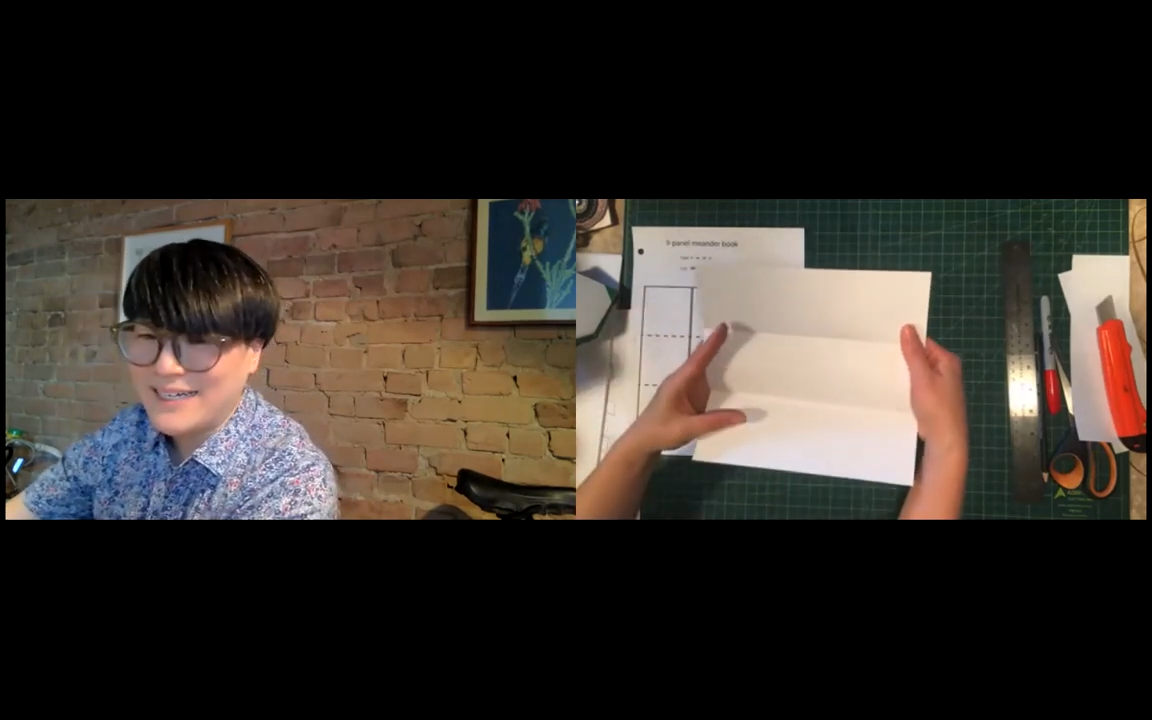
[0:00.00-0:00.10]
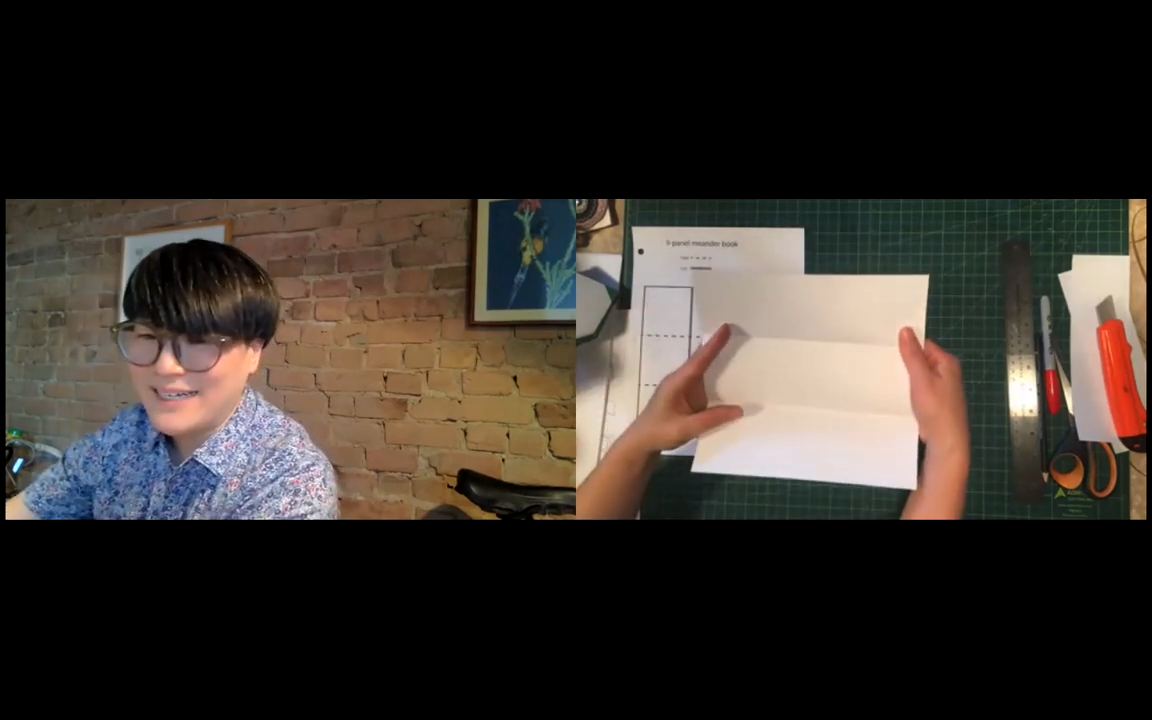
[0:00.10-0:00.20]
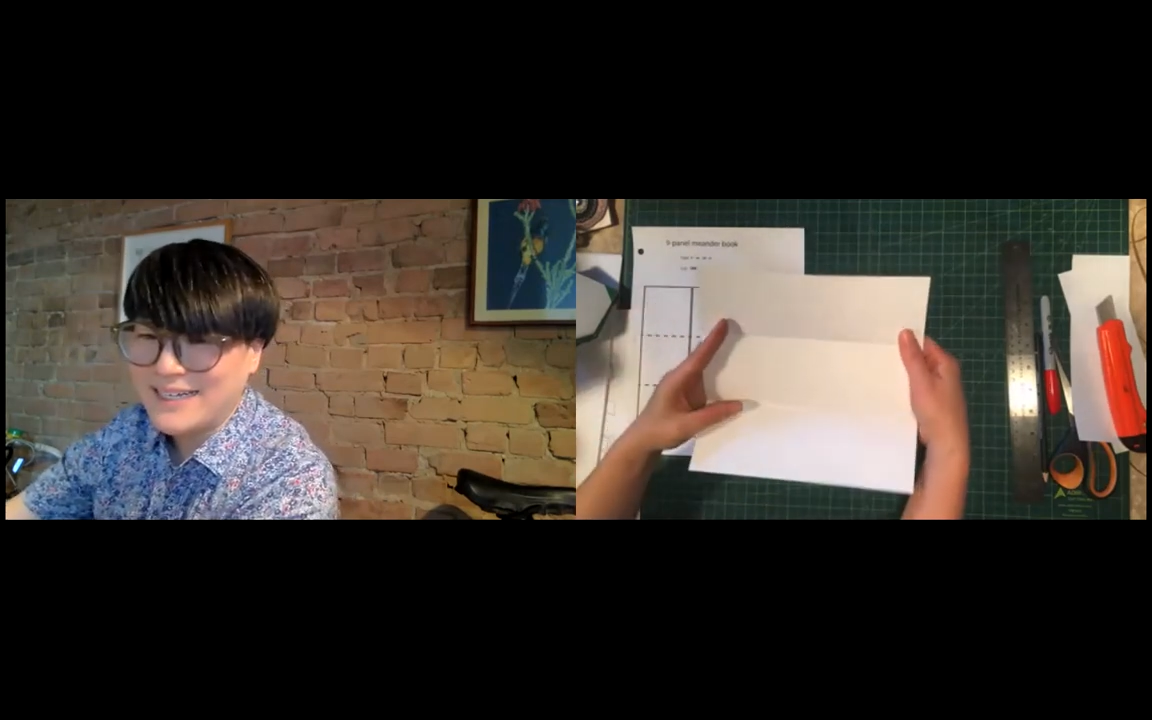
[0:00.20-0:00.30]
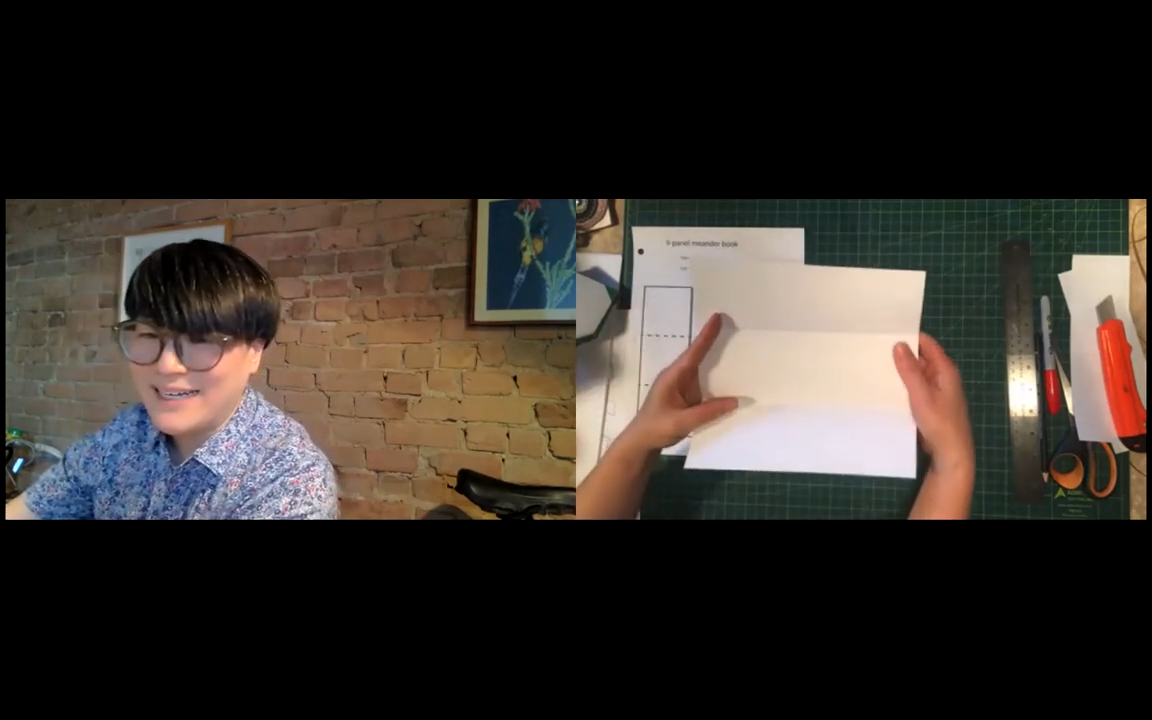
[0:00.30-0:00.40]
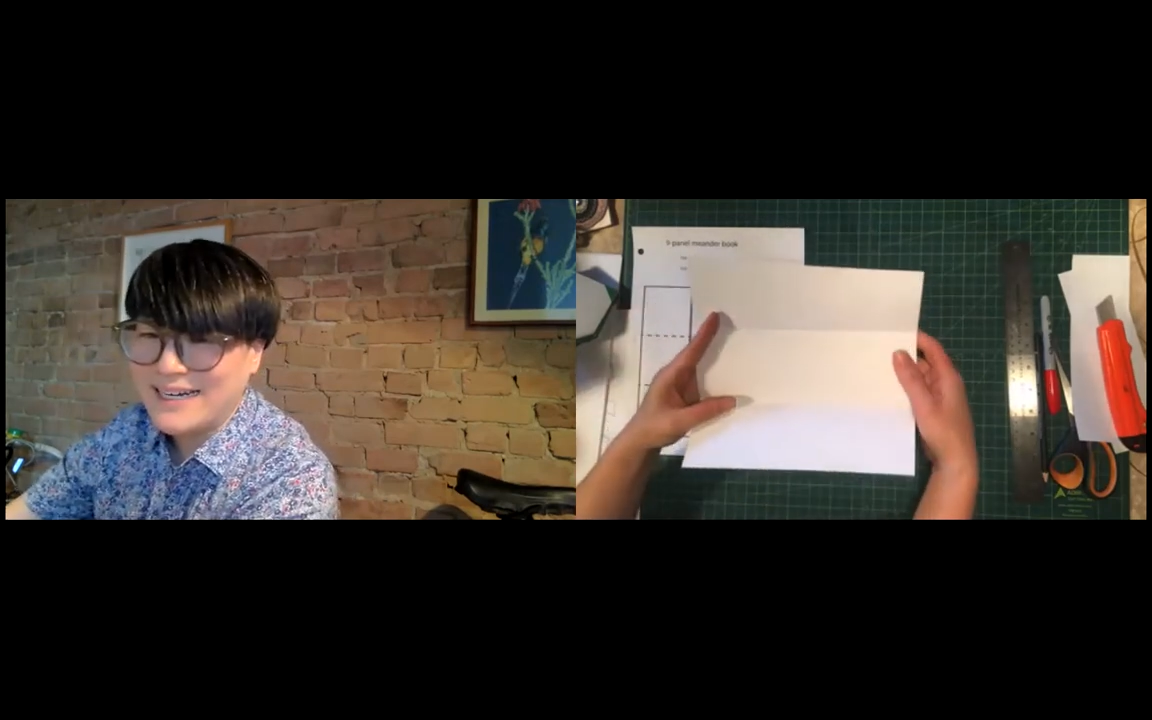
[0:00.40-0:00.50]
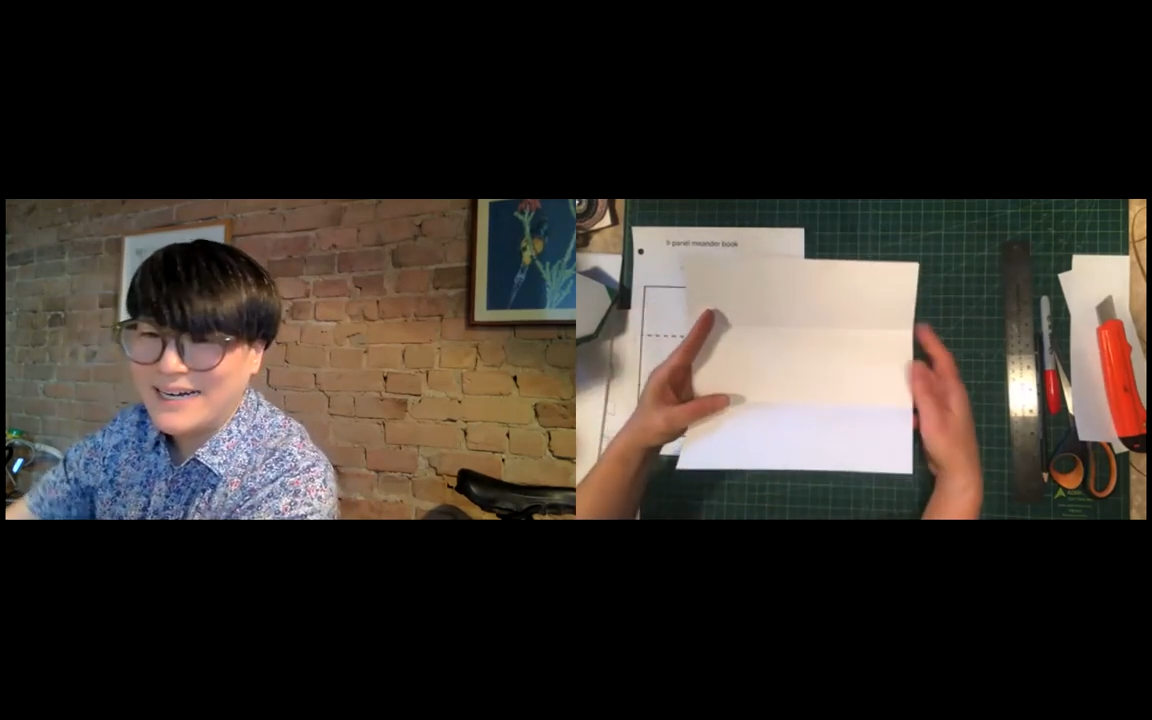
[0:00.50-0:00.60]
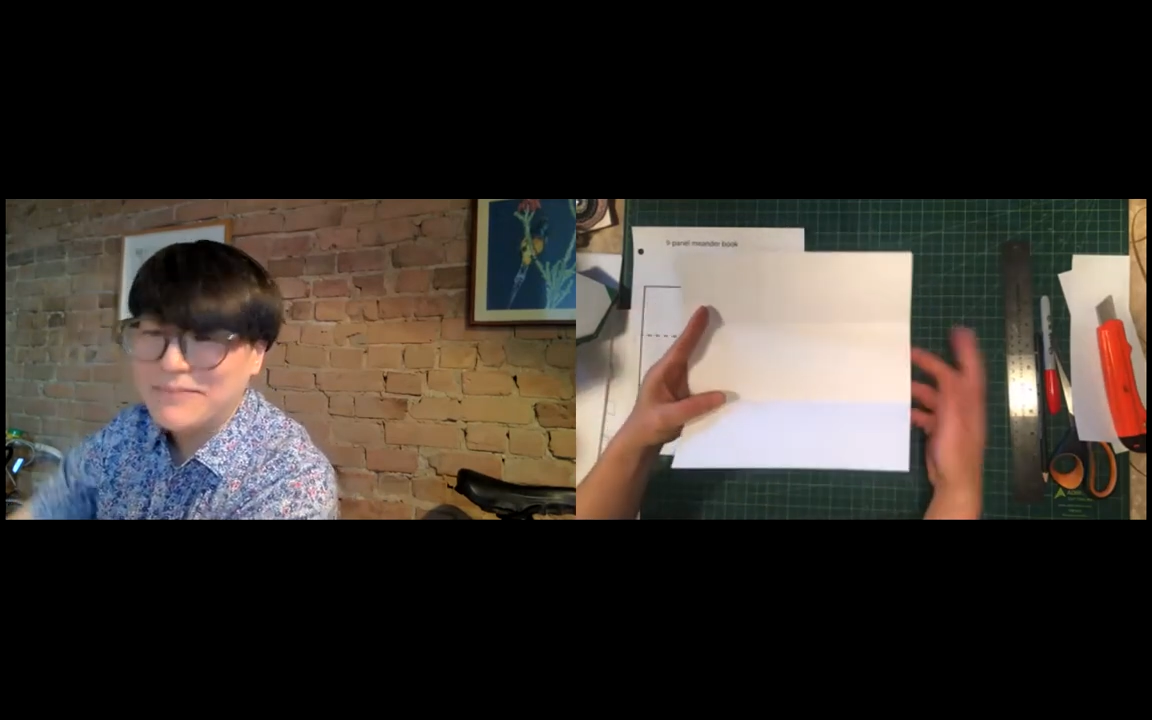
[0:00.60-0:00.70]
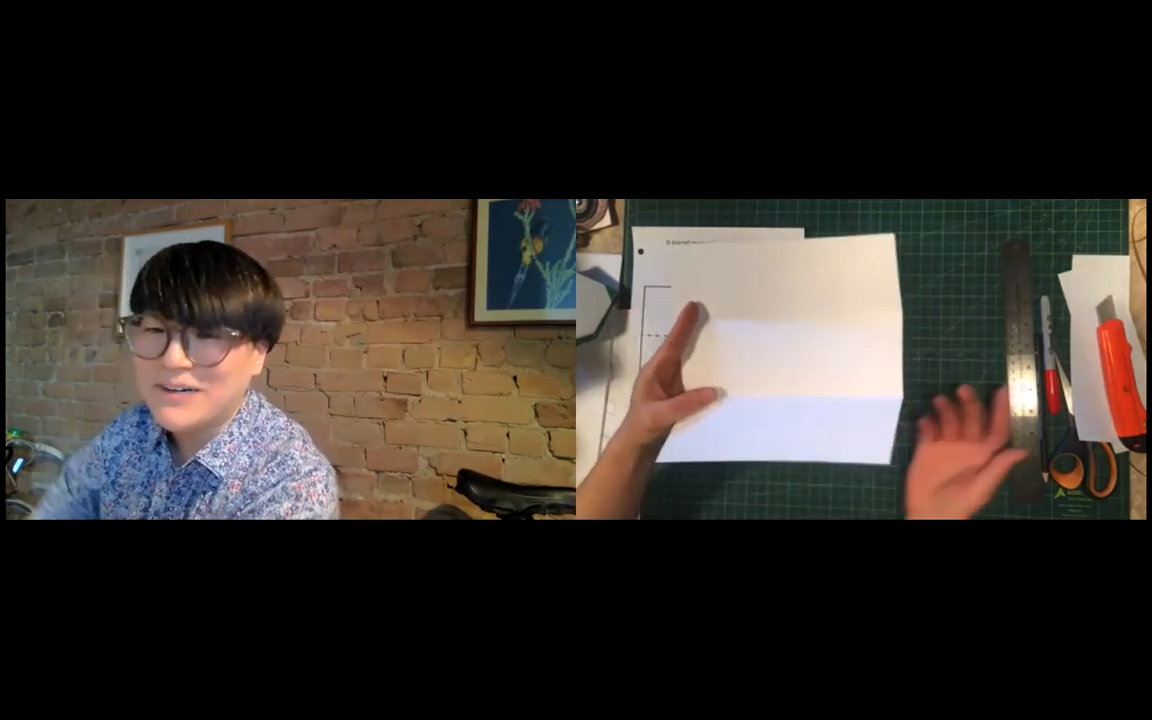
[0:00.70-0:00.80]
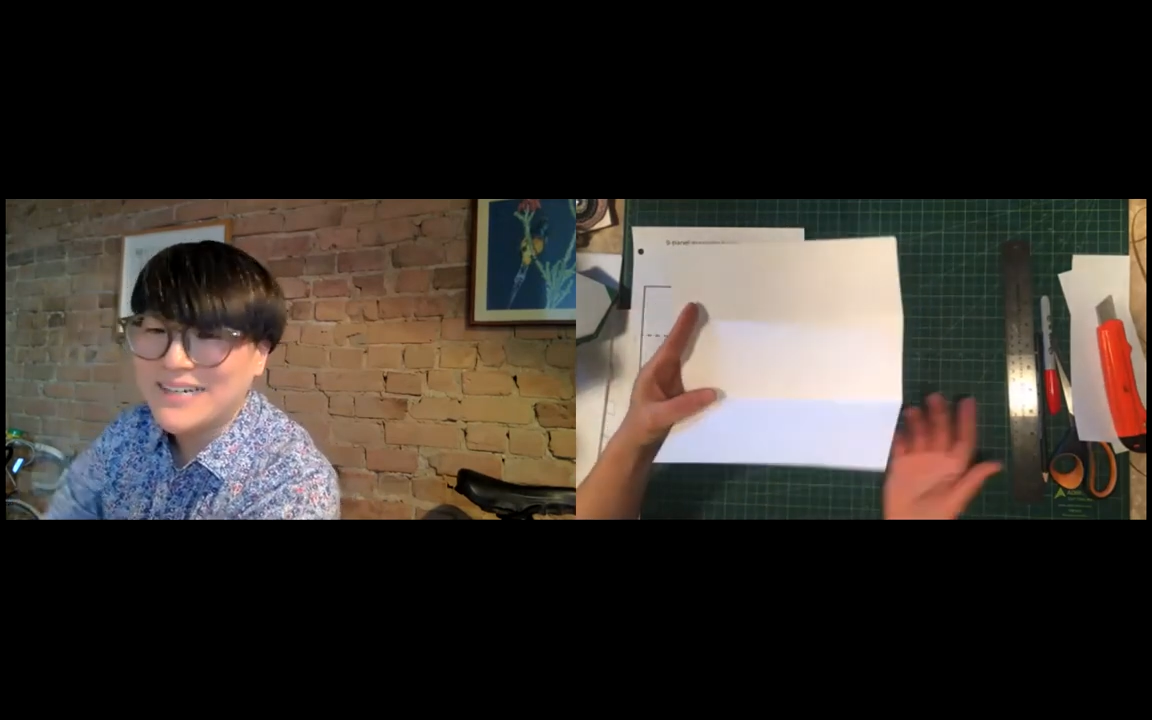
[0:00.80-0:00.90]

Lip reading: and then I'm going